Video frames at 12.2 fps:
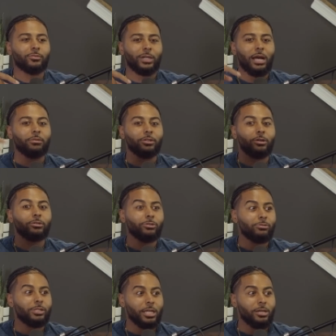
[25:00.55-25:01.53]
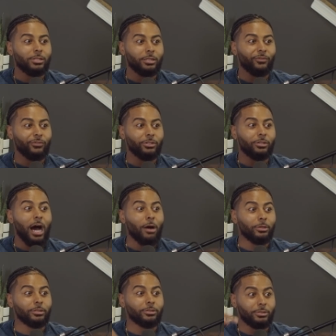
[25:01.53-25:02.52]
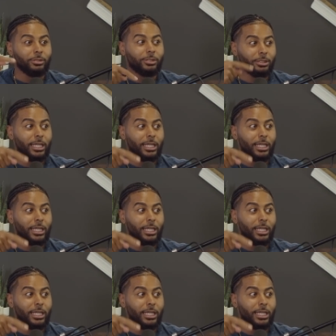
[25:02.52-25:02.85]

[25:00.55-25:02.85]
when I would go do sales in the field, I would say